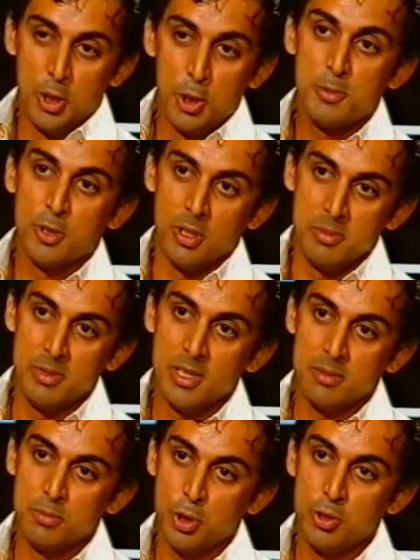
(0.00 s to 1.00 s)
I hope so. I
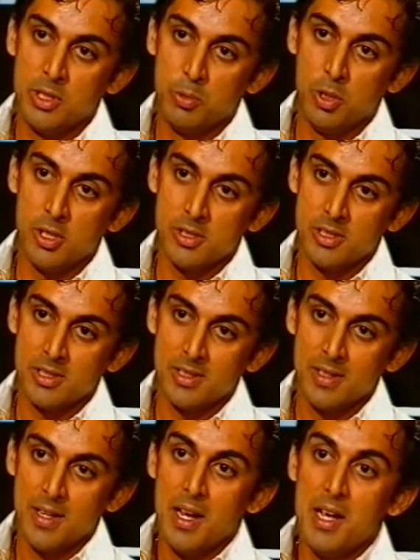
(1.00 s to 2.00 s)
mean, I'm sure he, he was. He
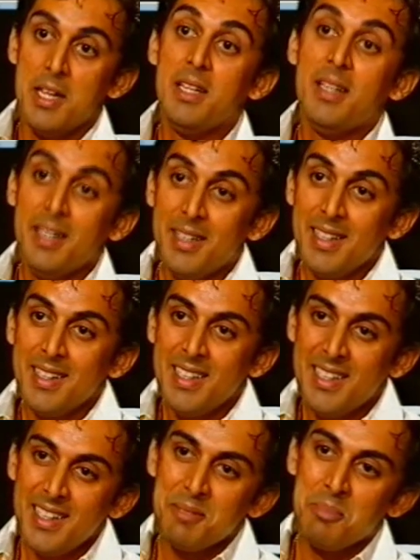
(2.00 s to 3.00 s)
didn't say so? He, he
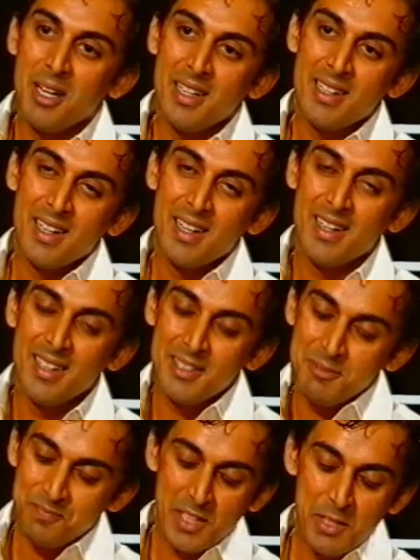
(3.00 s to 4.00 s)
did, he did, but
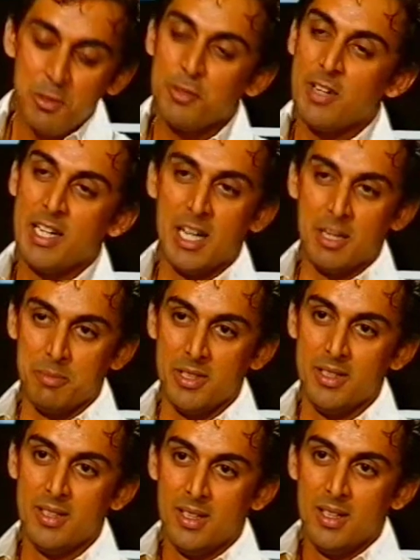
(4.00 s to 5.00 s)
uh, he was very
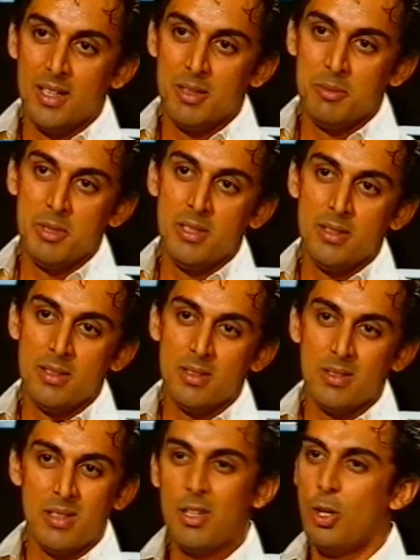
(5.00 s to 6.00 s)
happy. I
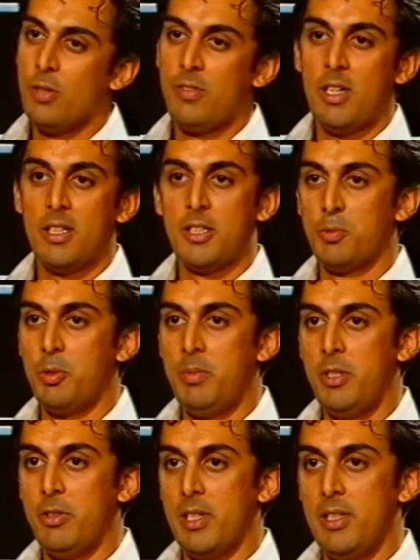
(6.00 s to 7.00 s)
mean, like all fathers
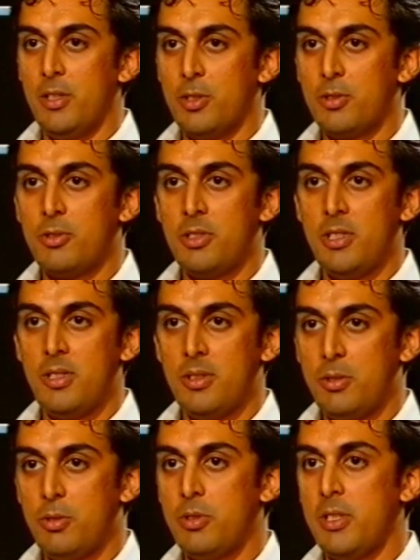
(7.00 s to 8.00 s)
would be really, you know, to
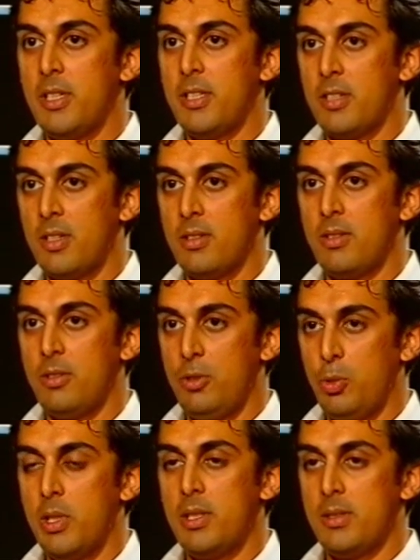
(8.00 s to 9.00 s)
see to see the son
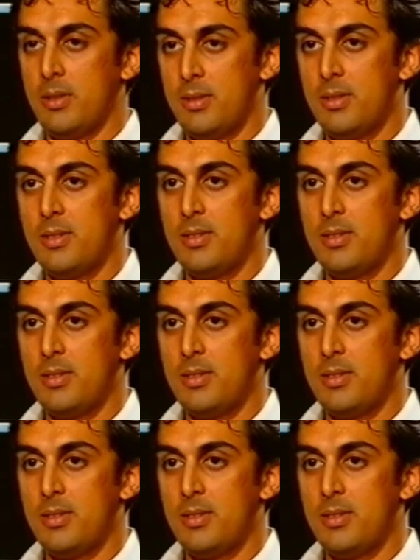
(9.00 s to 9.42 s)
do well.